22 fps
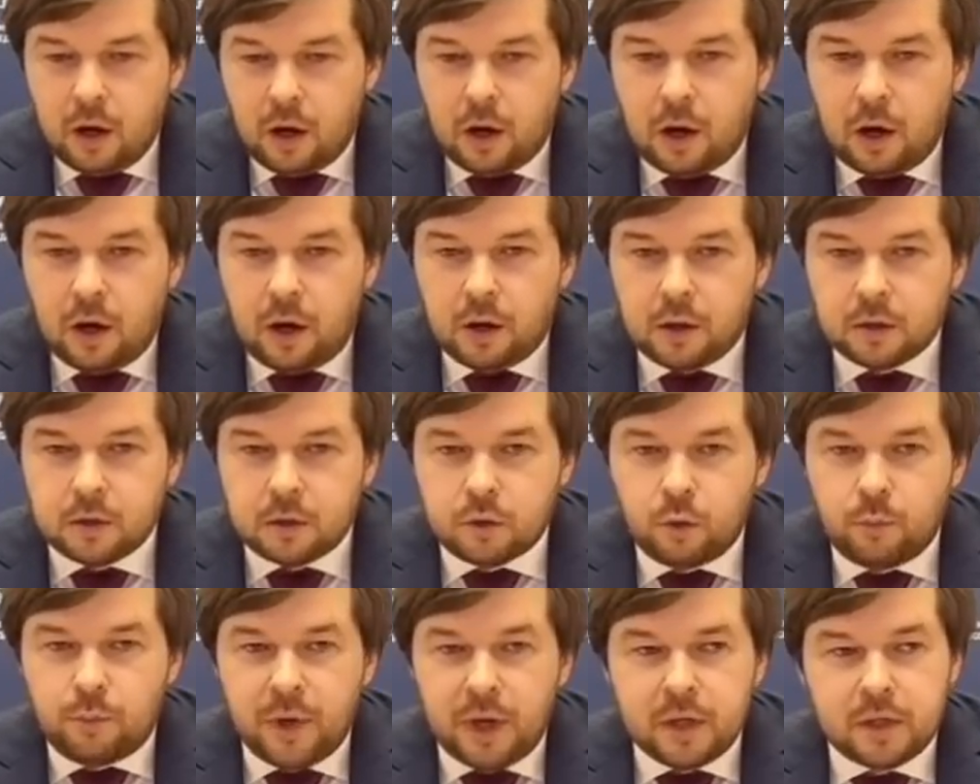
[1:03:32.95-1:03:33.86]

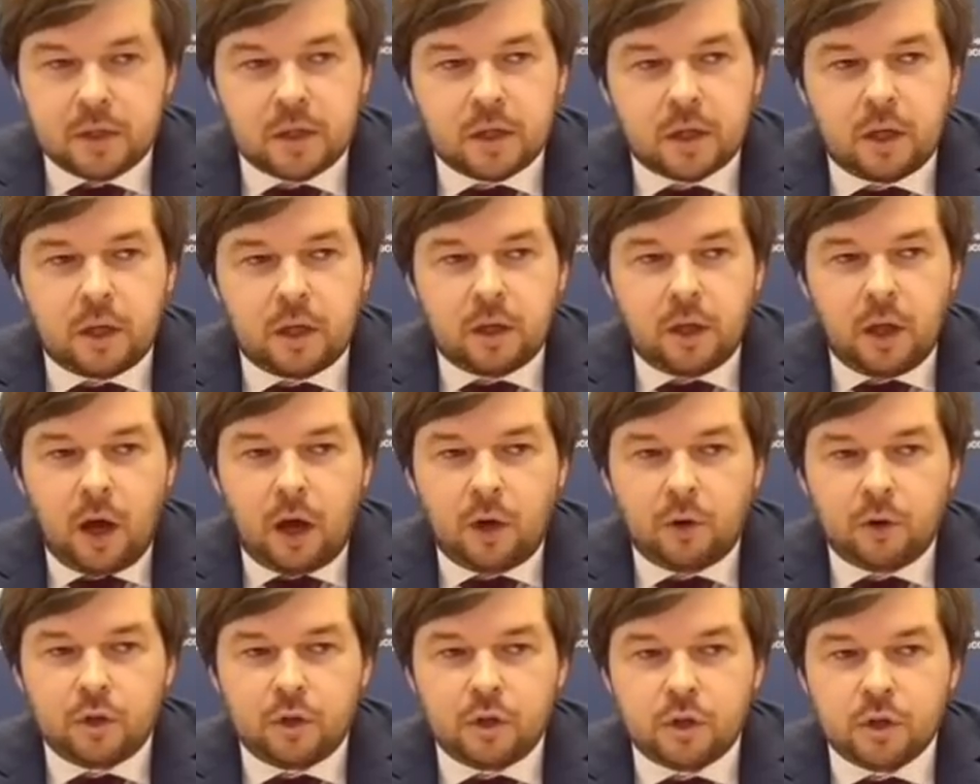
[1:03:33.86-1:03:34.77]
So basically
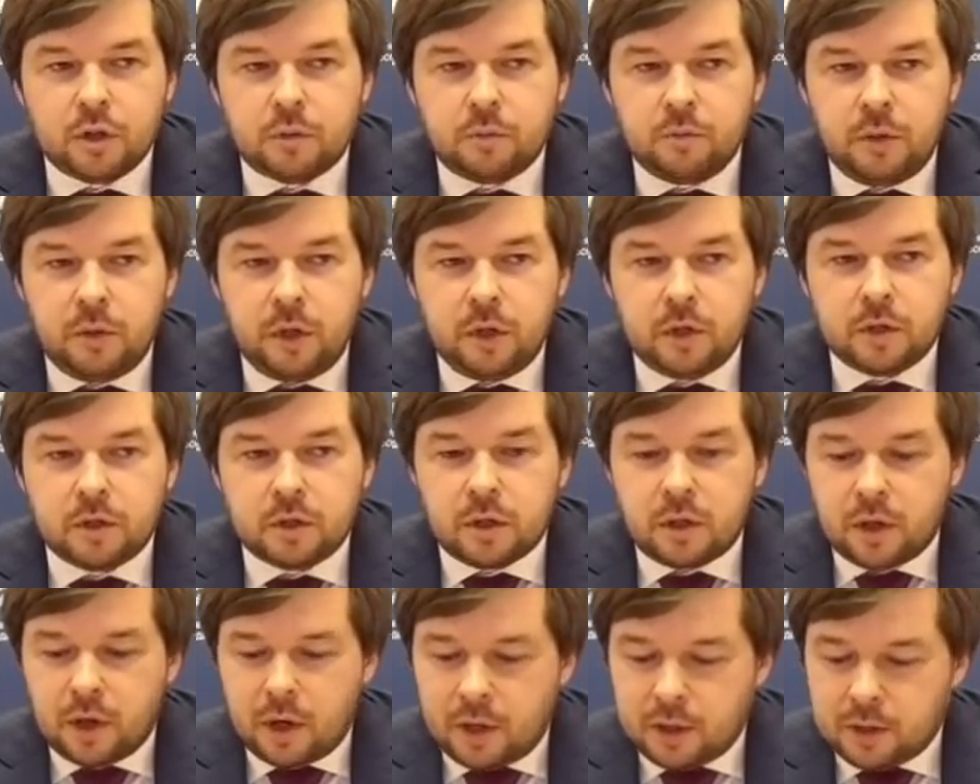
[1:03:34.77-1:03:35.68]
now it just
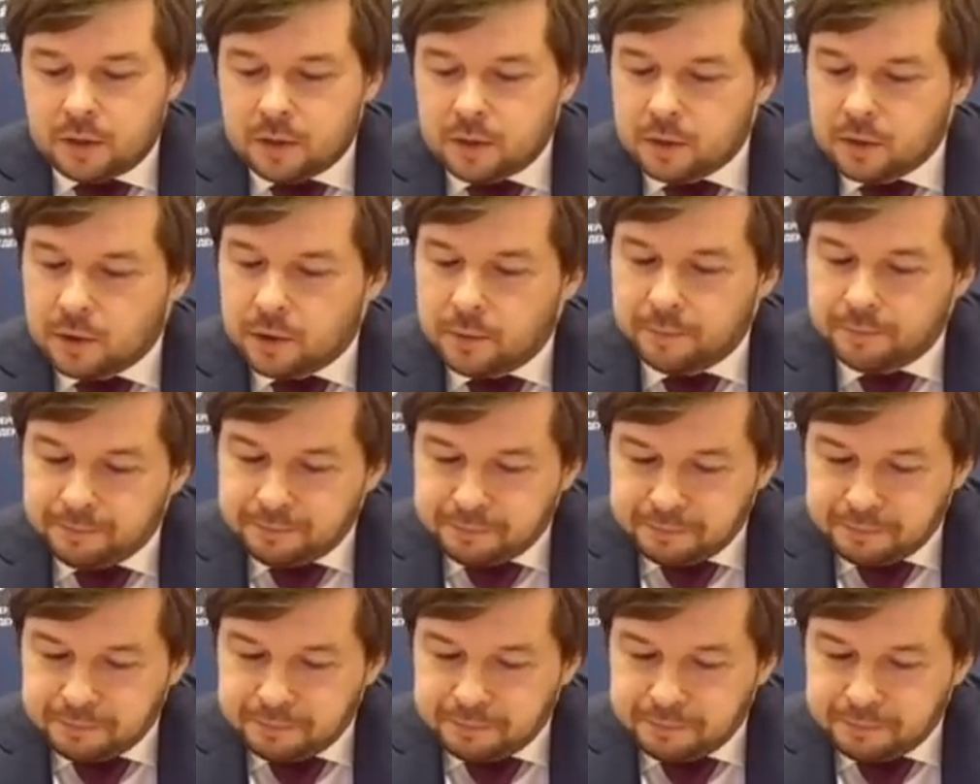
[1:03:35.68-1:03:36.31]
means that